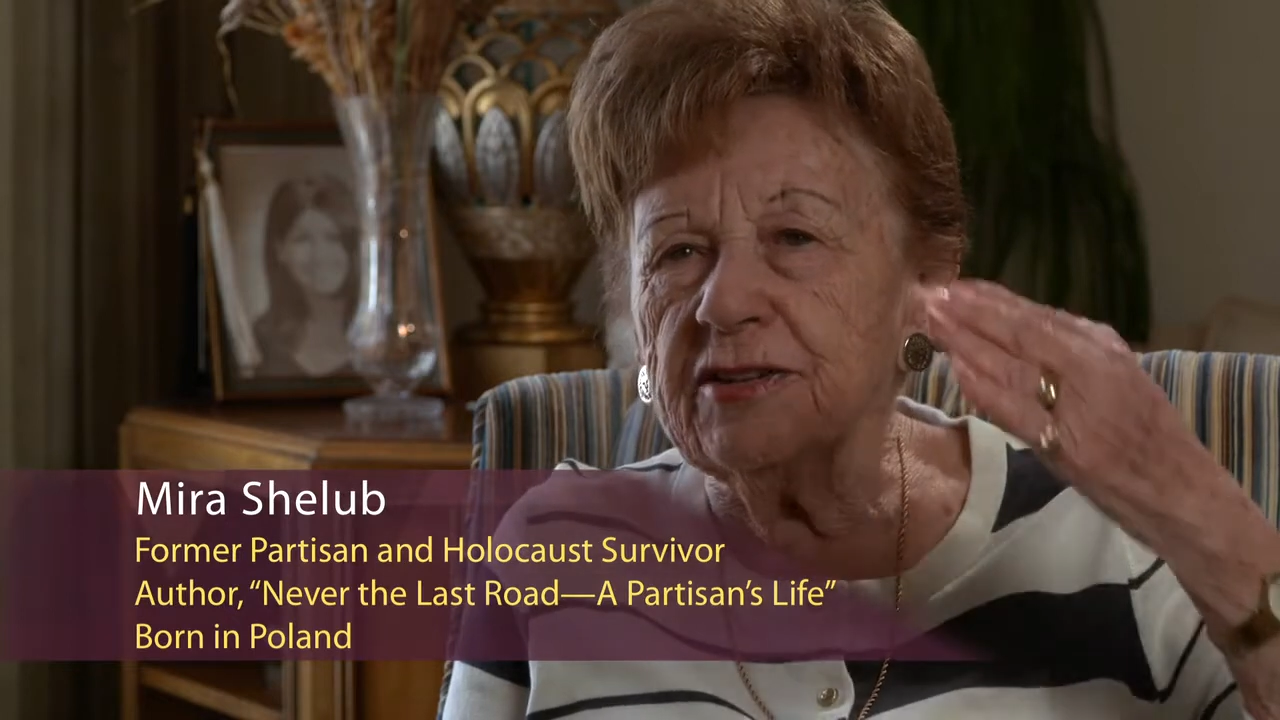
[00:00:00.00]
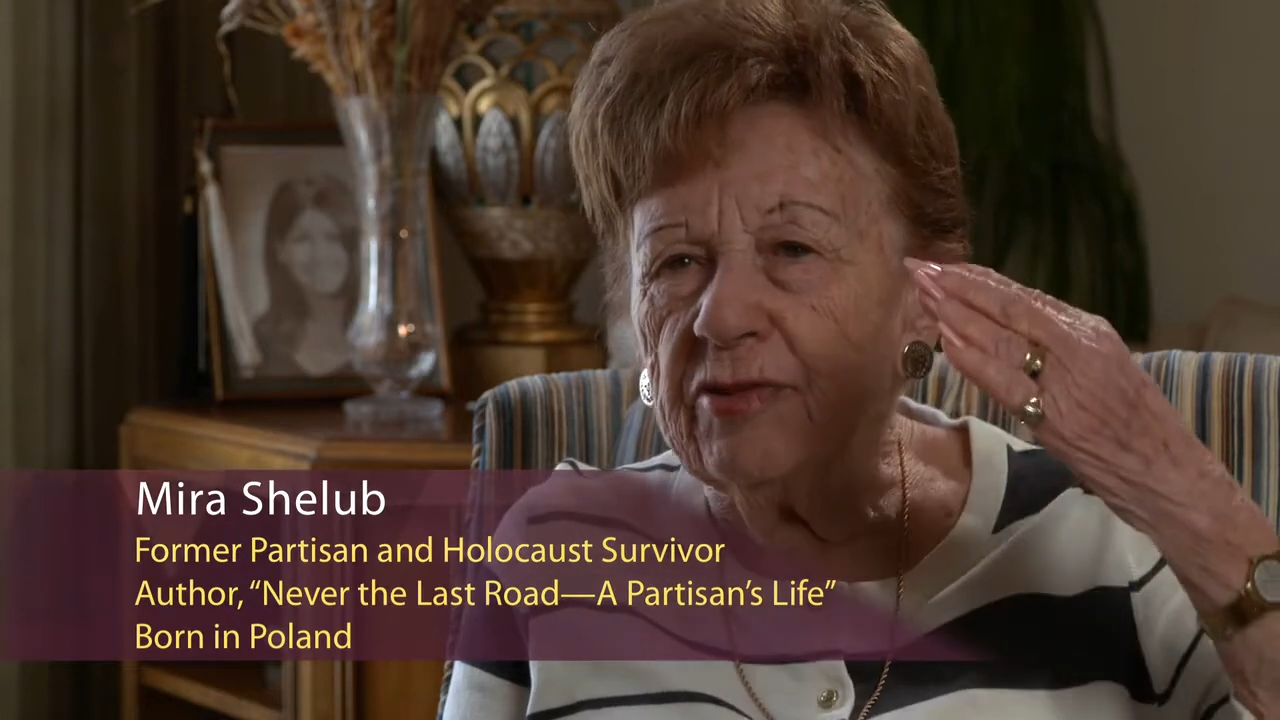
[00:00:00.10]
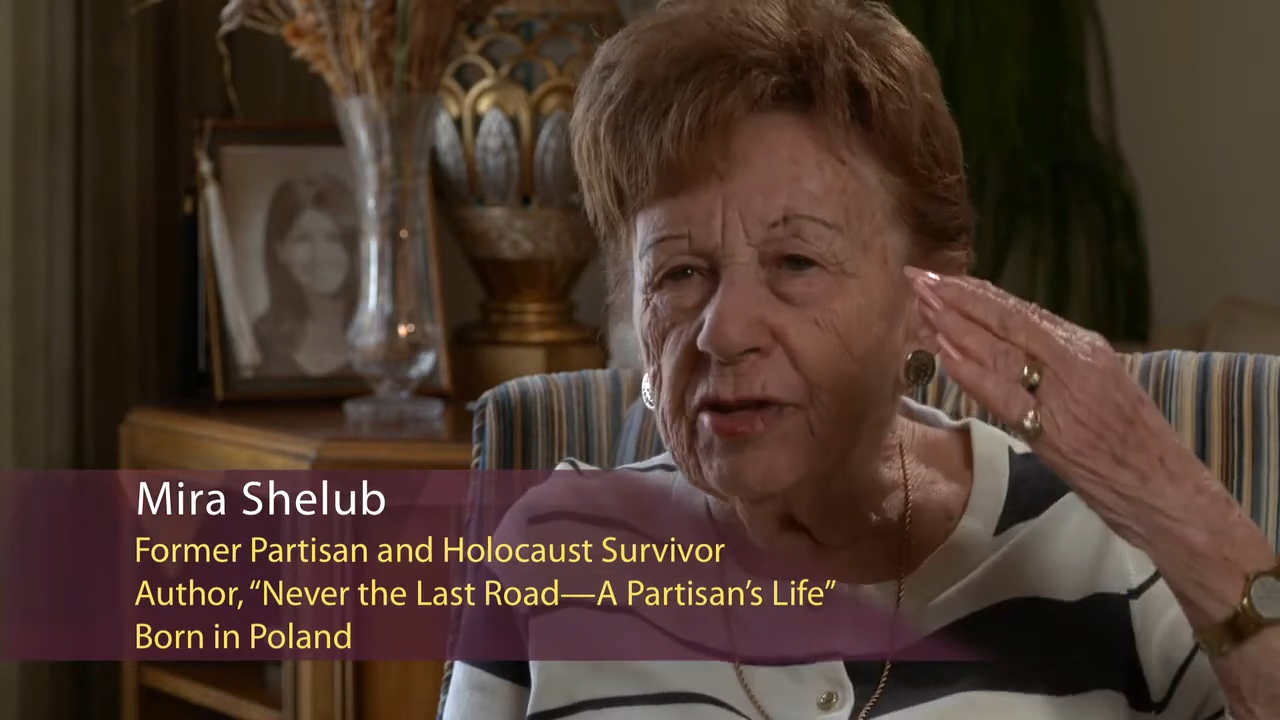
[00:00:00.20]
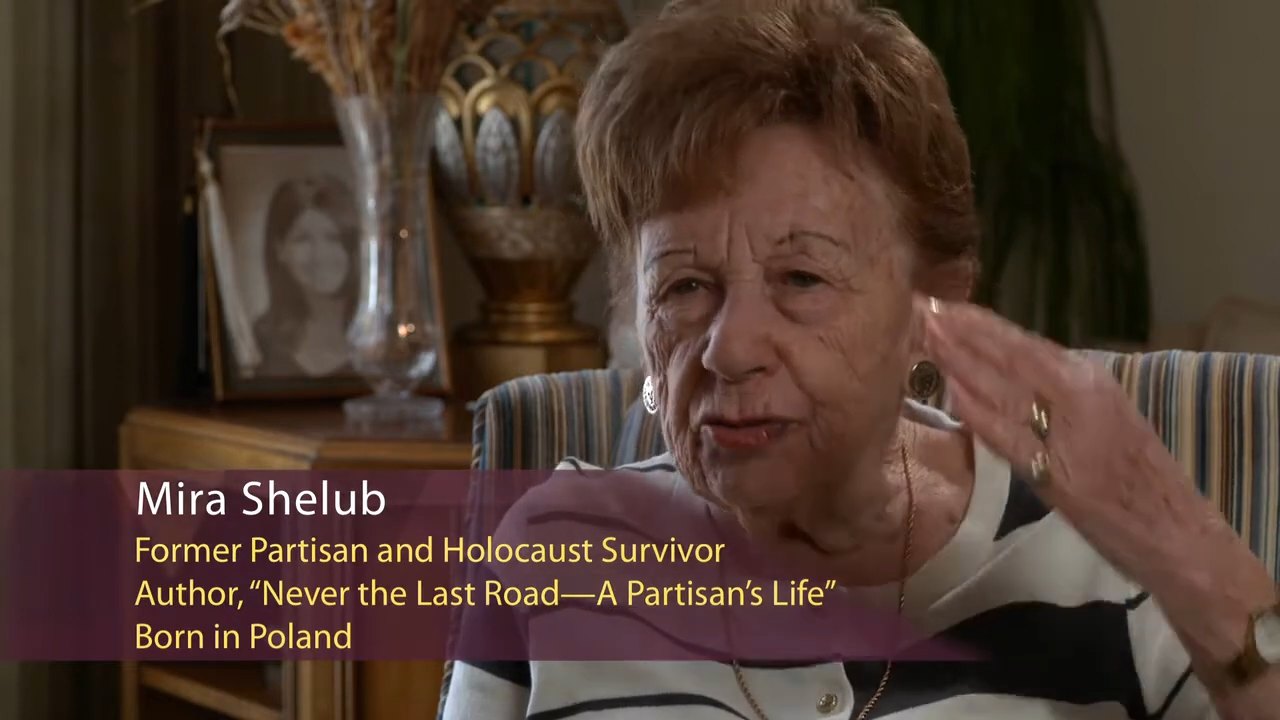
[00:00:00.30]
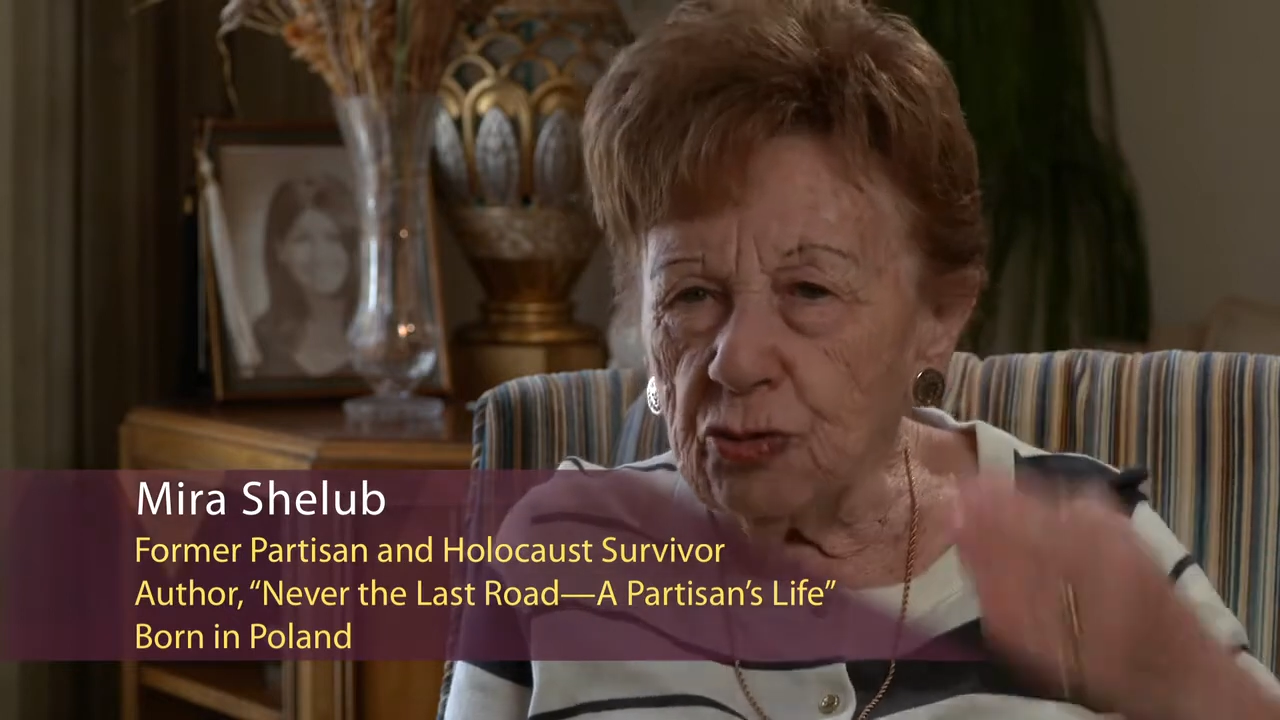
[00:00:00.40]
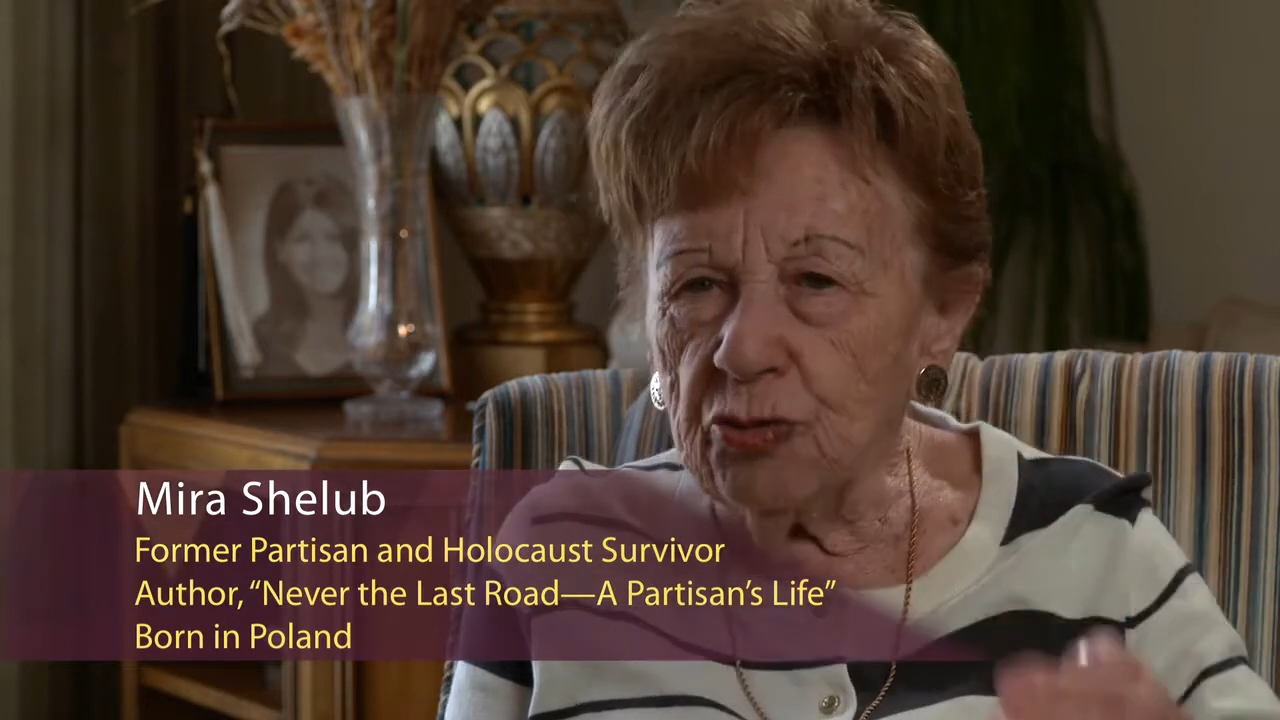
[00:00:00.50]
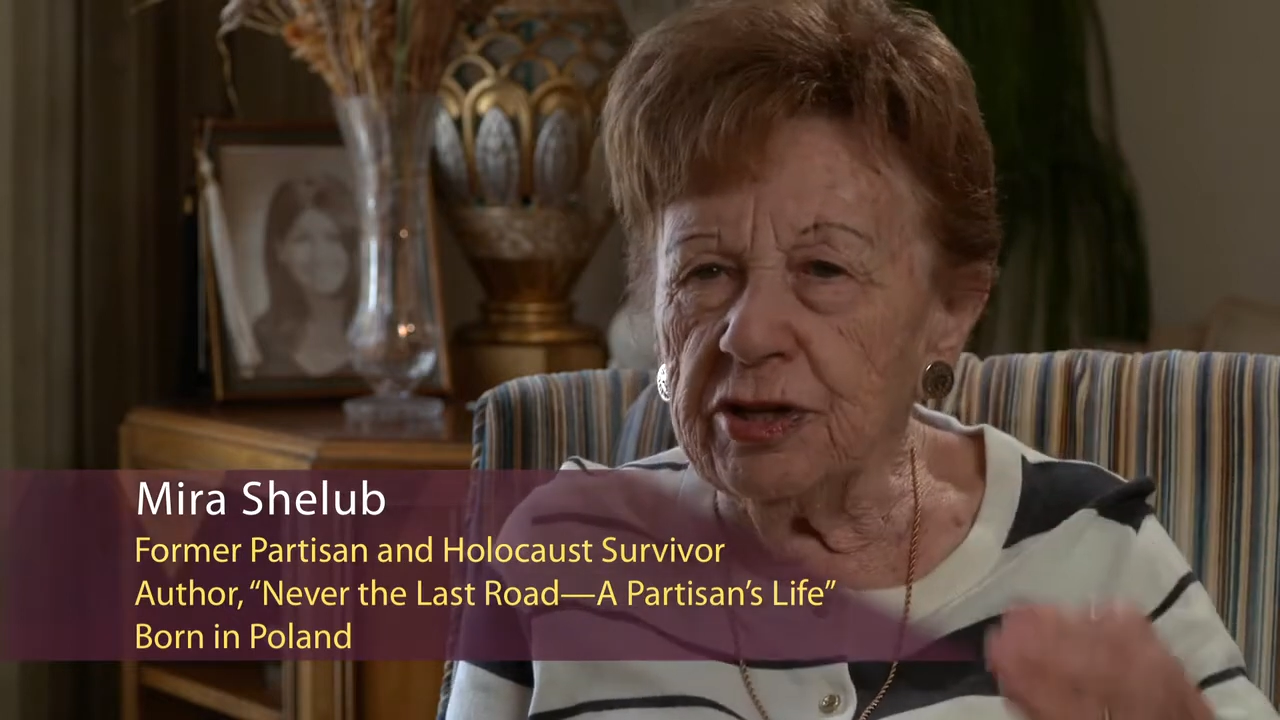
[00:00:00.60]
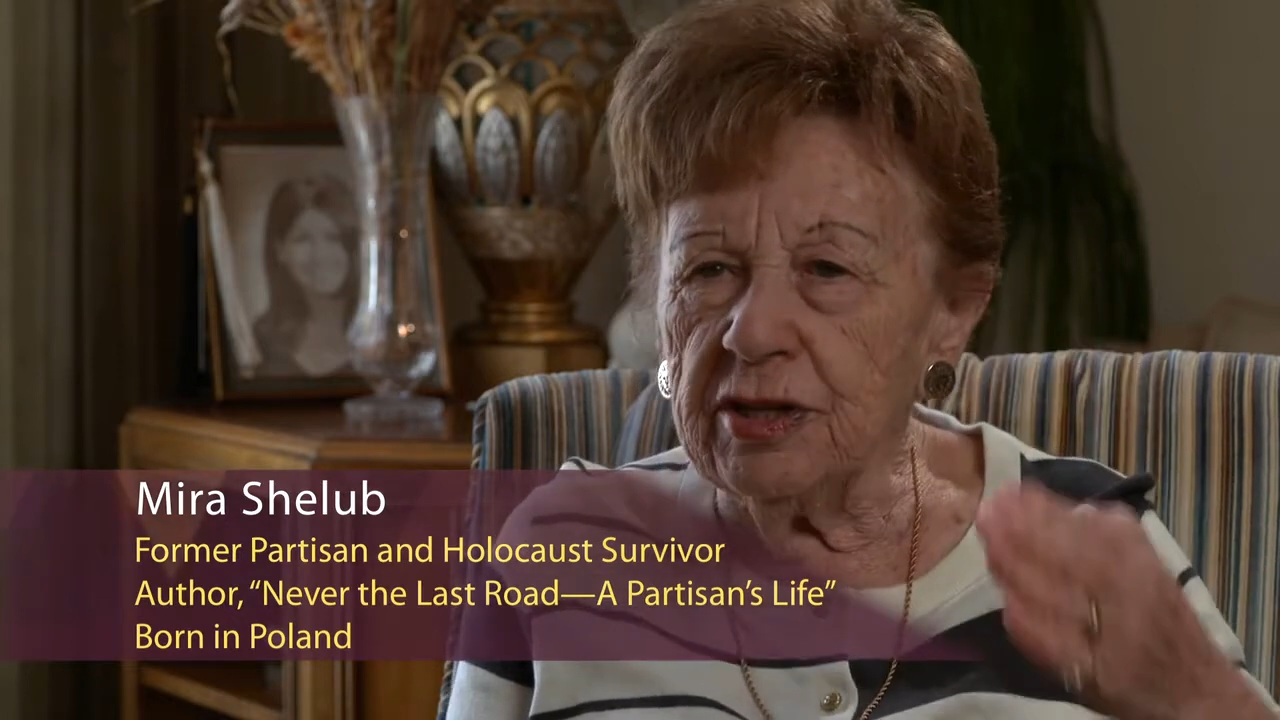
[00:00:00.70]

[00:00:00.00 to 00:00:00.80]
we do in